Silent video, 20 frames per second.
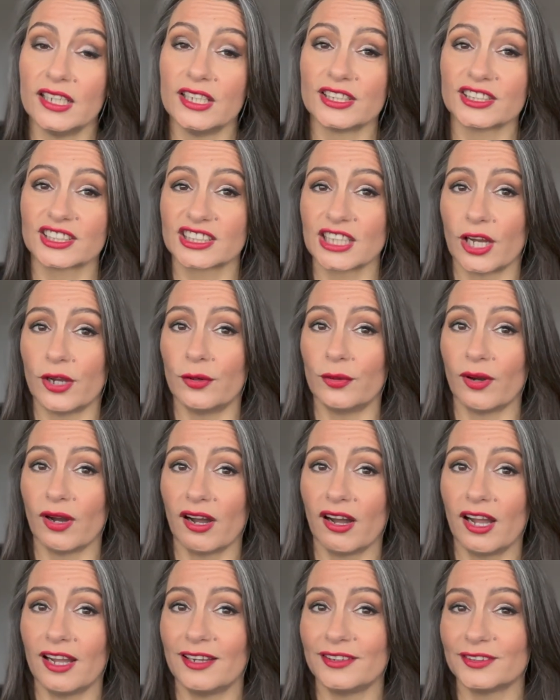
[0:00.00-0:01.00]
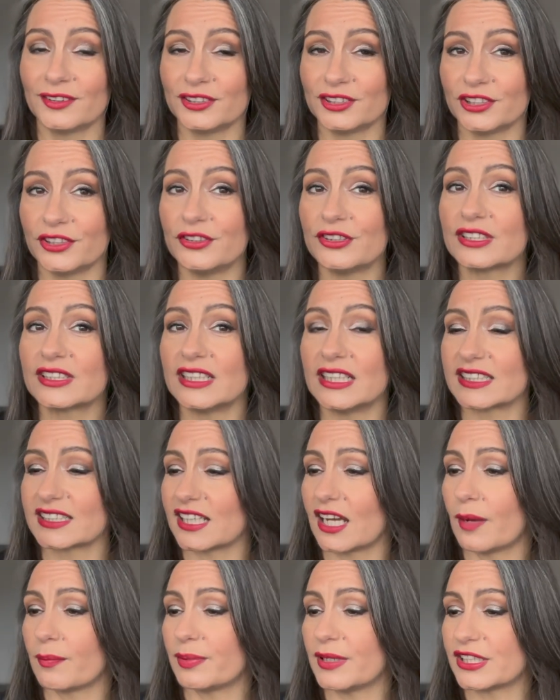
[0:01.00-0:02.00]
So I used this
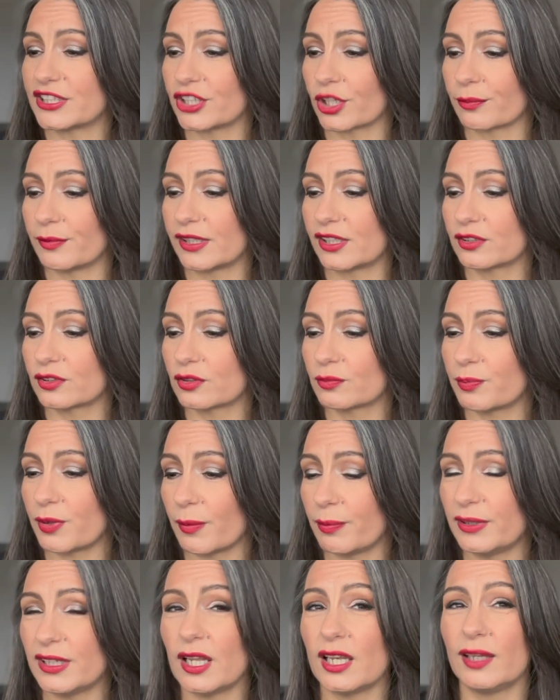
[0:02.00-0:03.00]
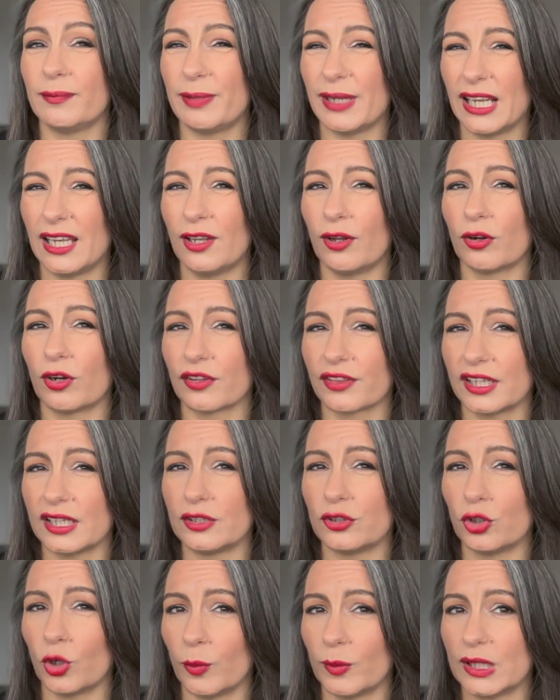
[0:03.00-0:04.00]
up. It took me probably a bit longer than it
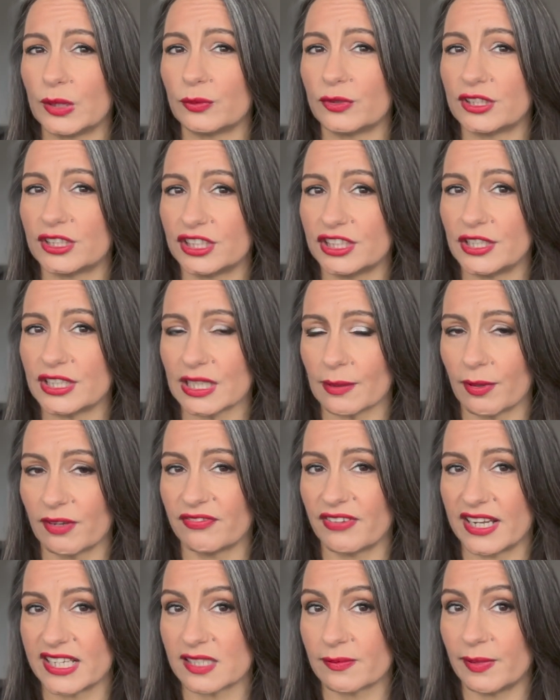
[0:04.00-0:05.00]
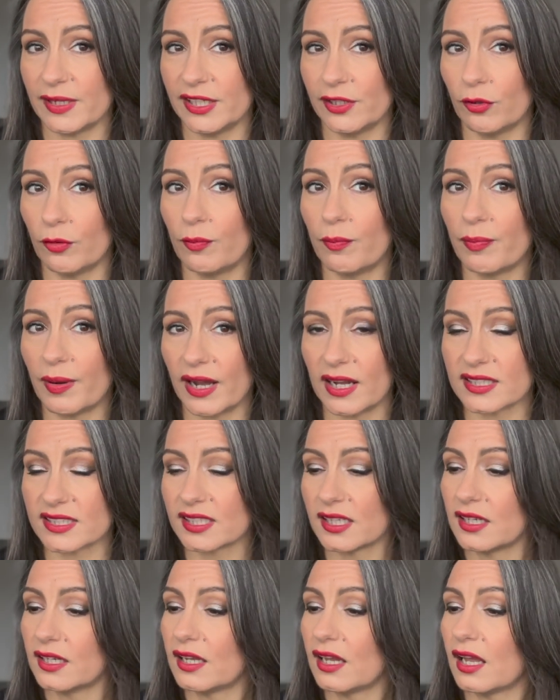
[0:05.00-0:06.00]
normally would to use up a face peel,
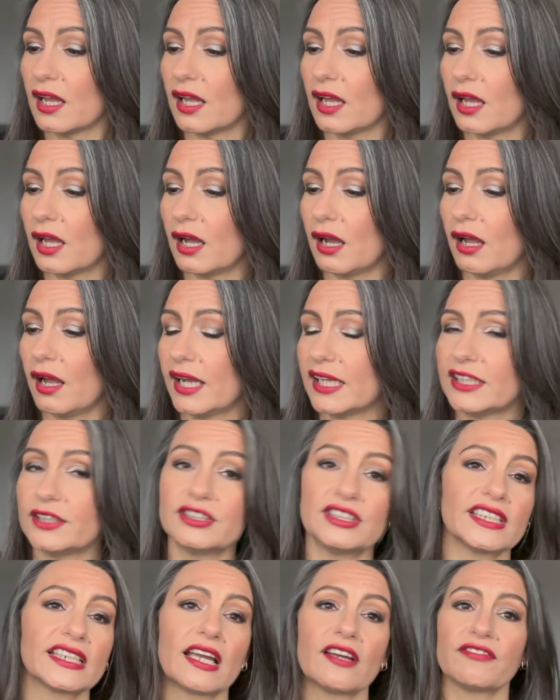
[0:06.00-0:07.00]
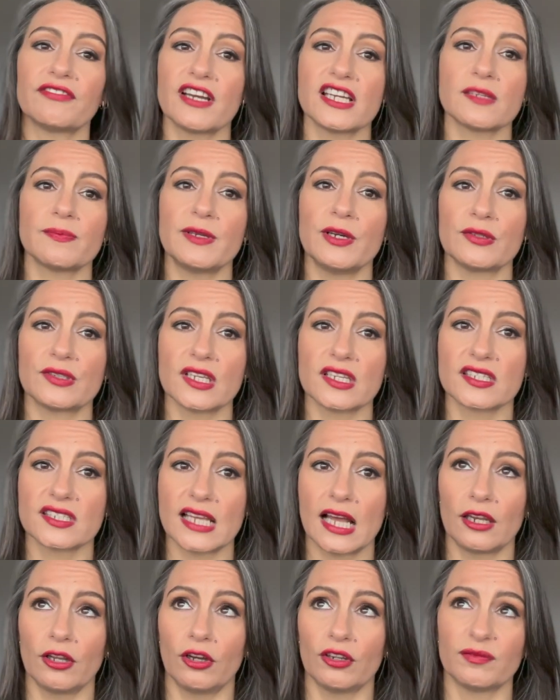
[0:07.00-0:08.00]
but I used to get face peels at a
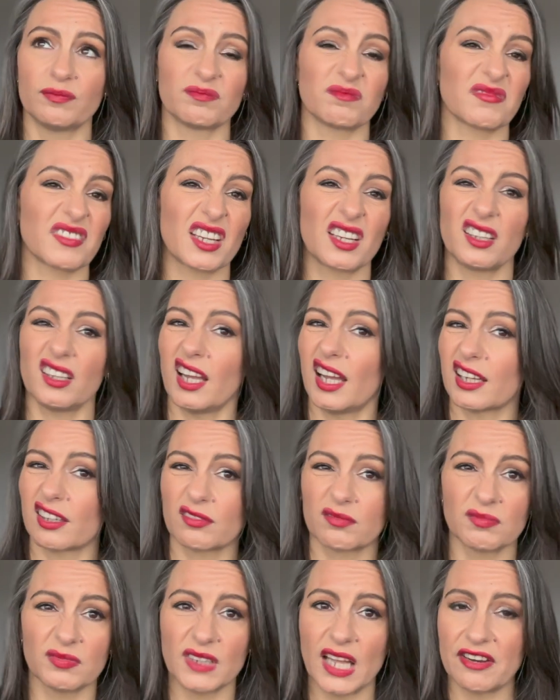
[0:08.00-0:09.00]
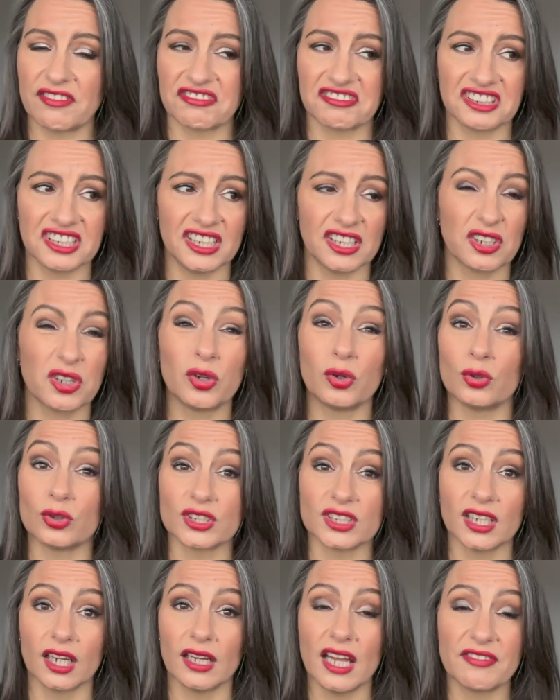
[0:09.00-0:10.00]
salon like every
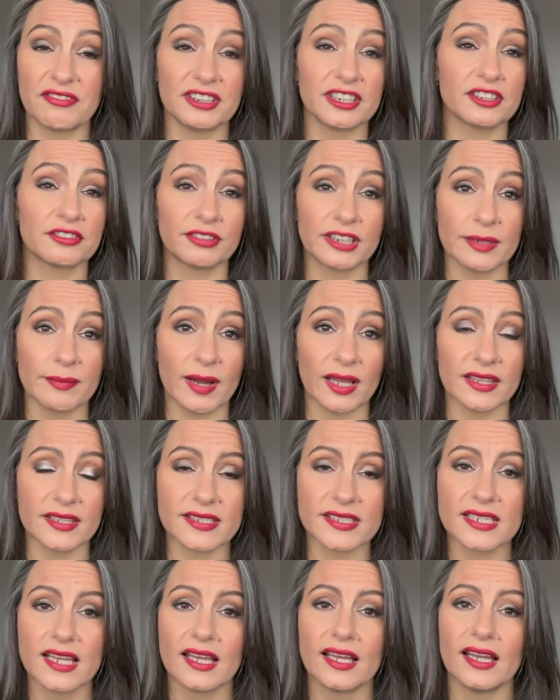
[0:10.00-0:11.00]
quarter, every 3 months.